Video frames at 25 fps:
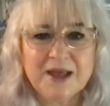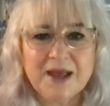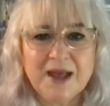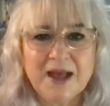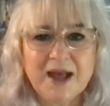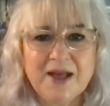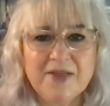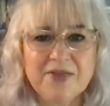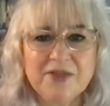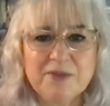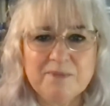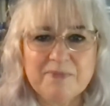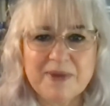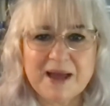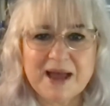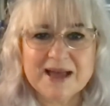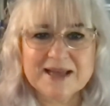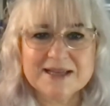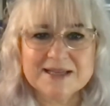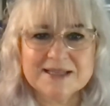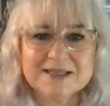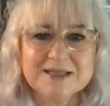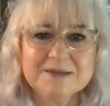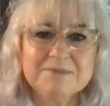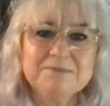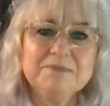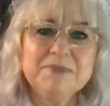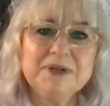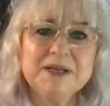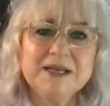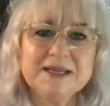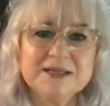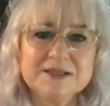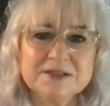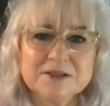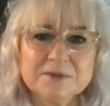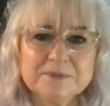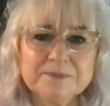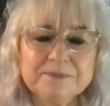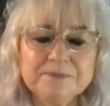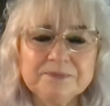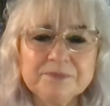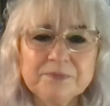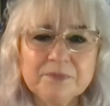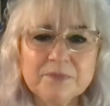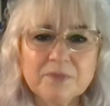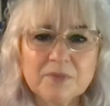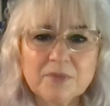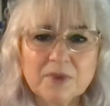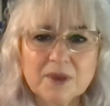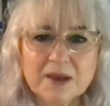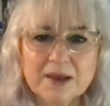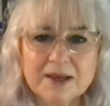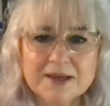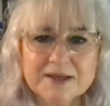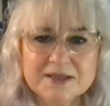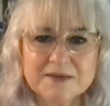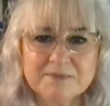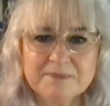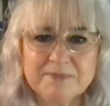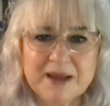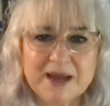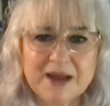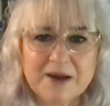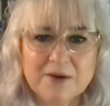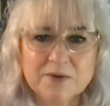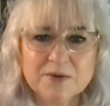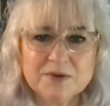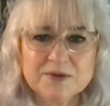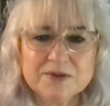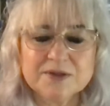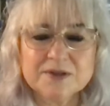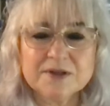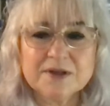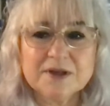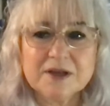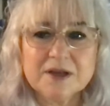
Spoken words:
And the bat symbolism is about